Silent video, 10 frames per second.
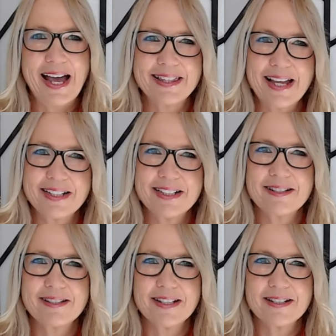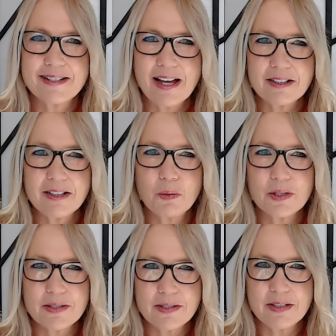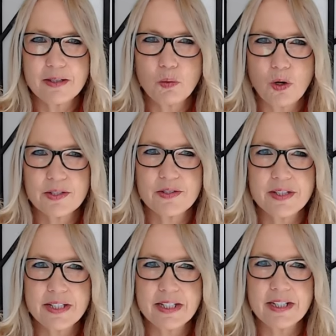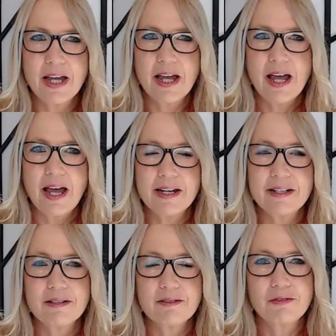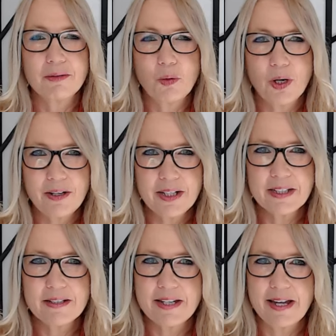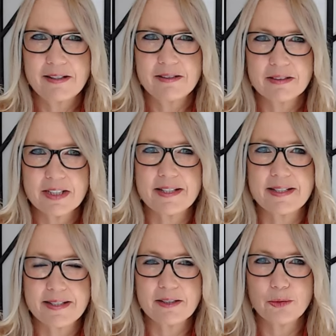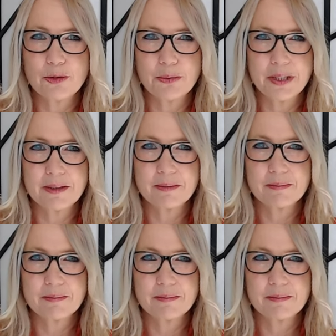And that is exactly what Cindy Watts did, and from what I can tell, is still doing.